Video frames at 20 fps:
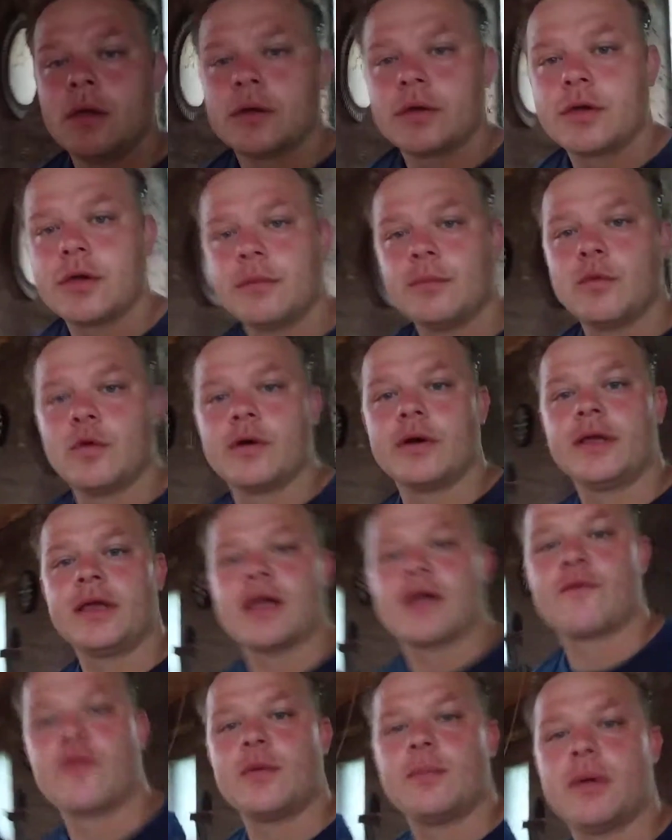Good morning,
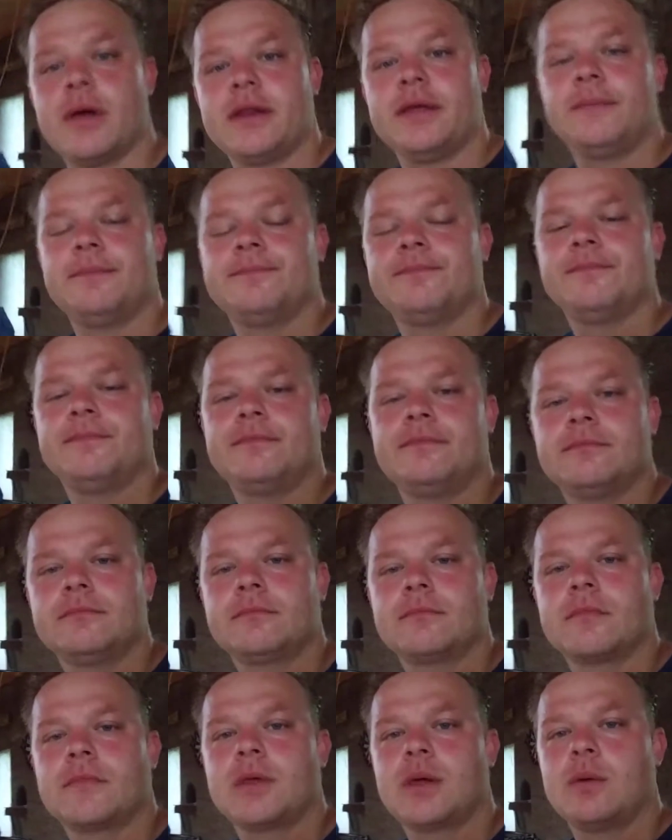everybody.
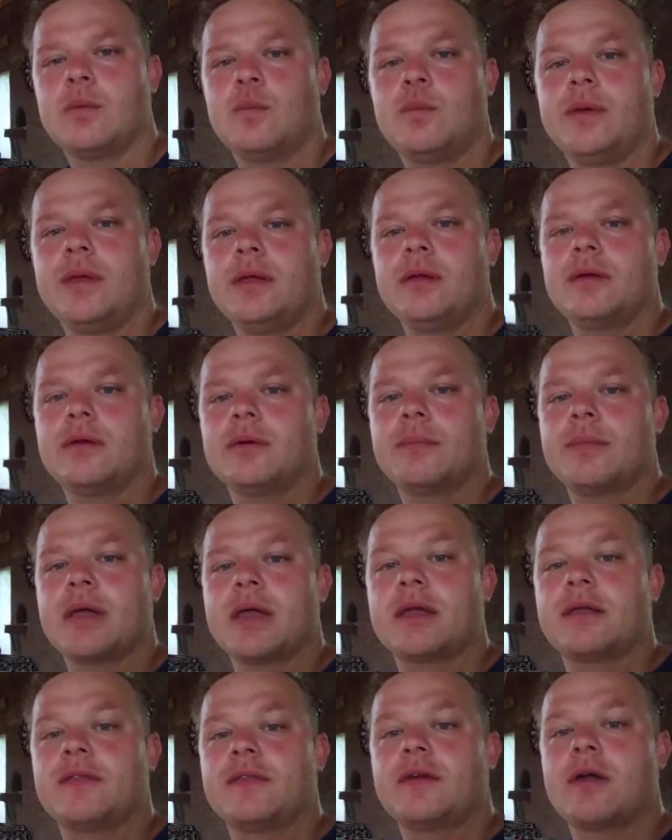We're
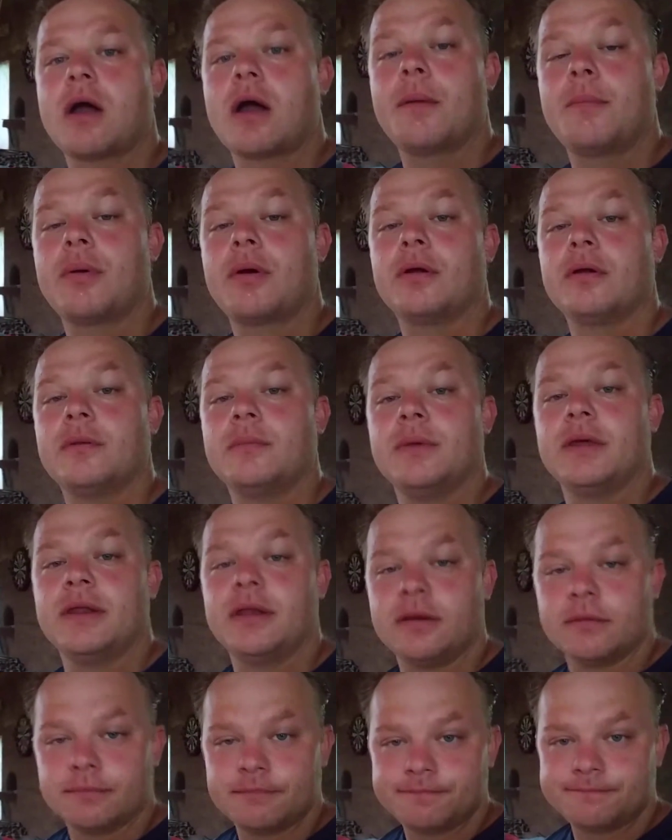back at the
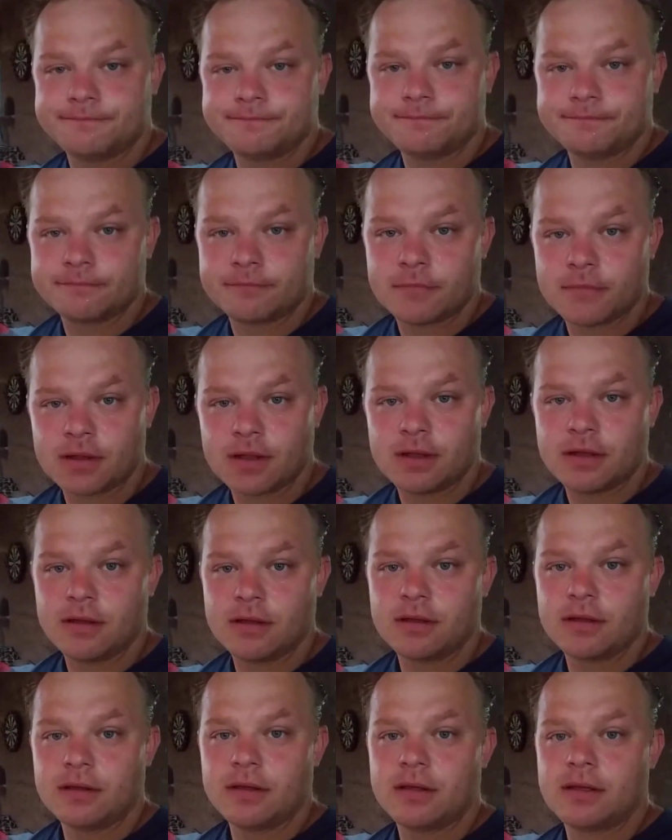Barndominium,
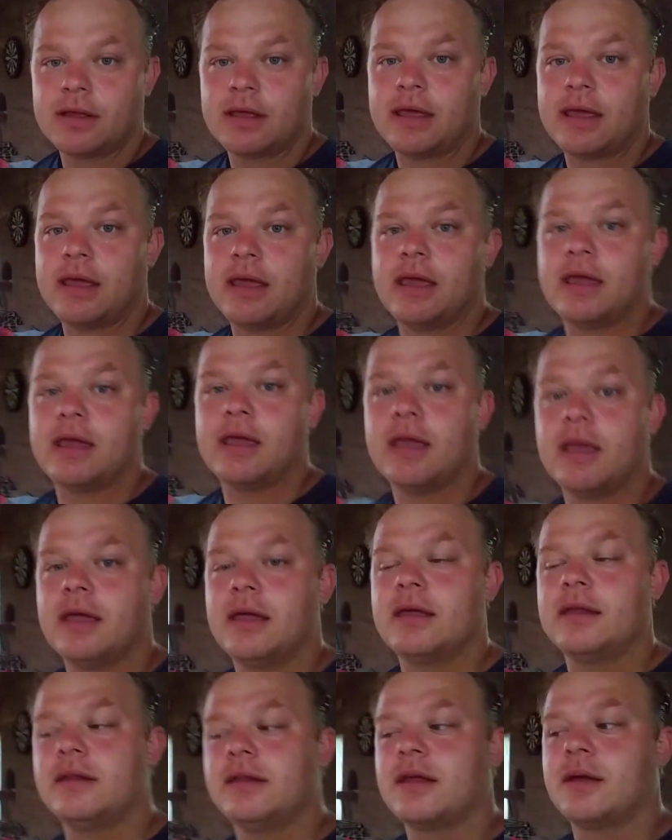
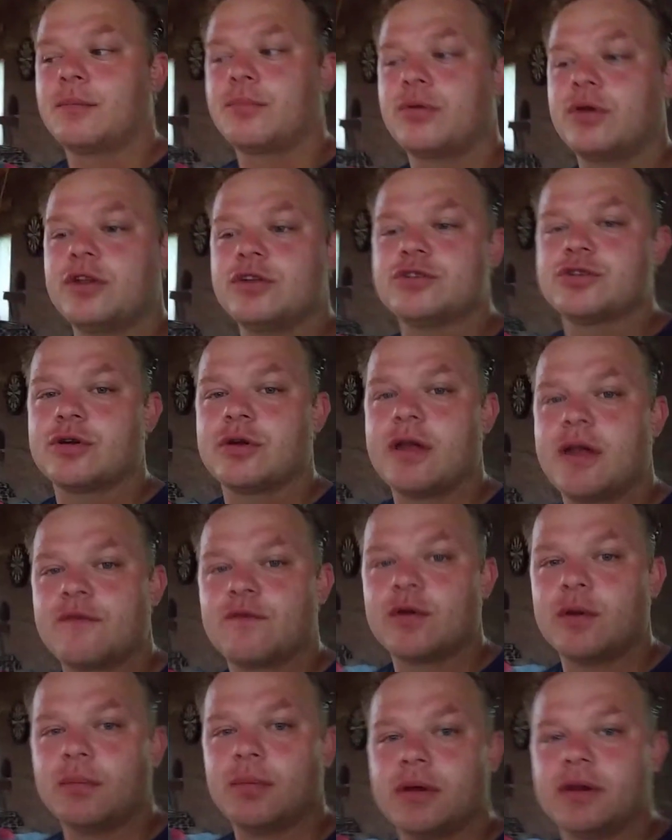and I'm pretty sure
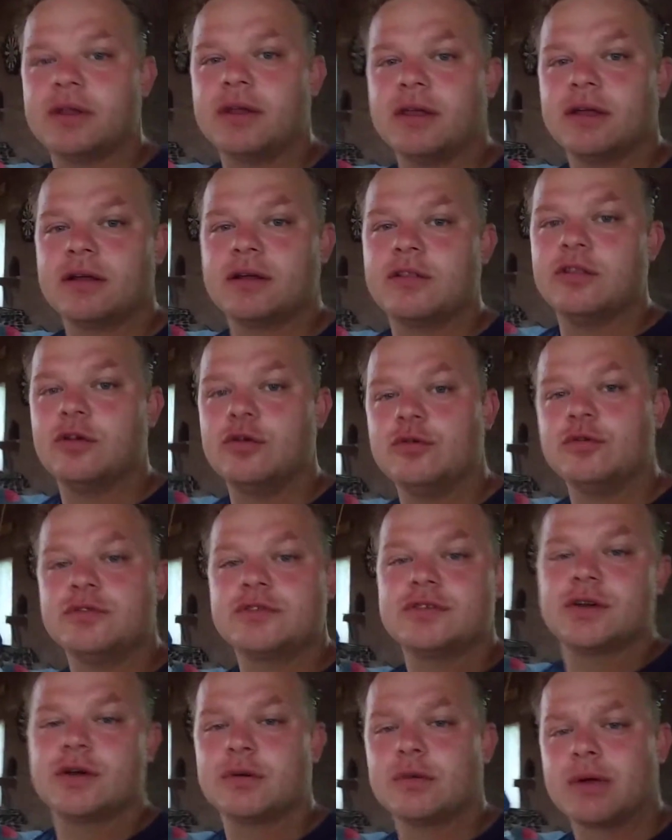everybody
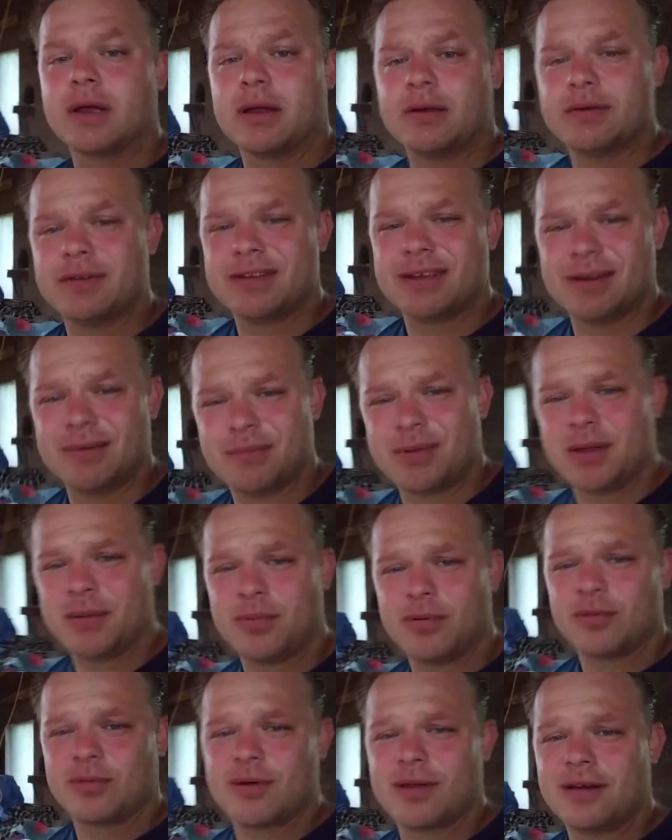includes around 10
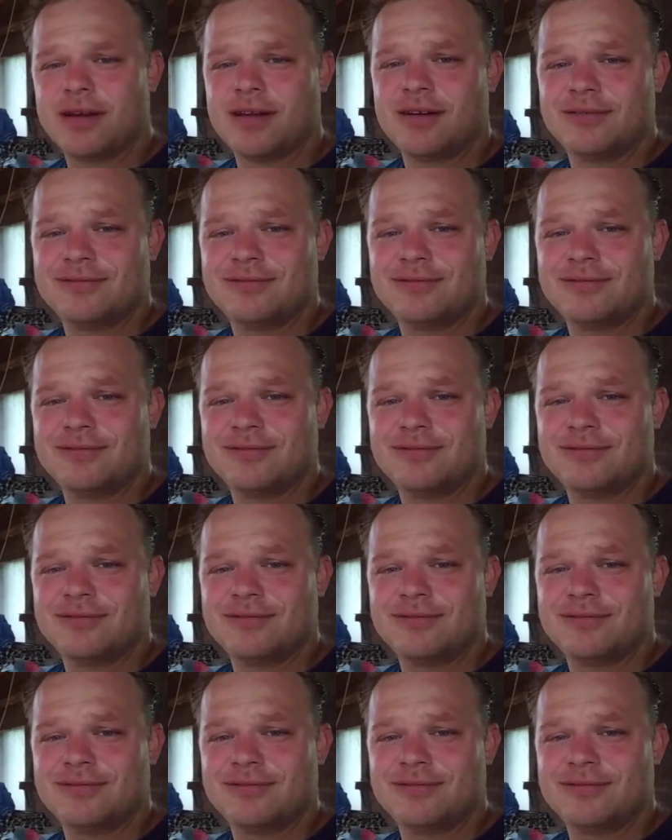people right now.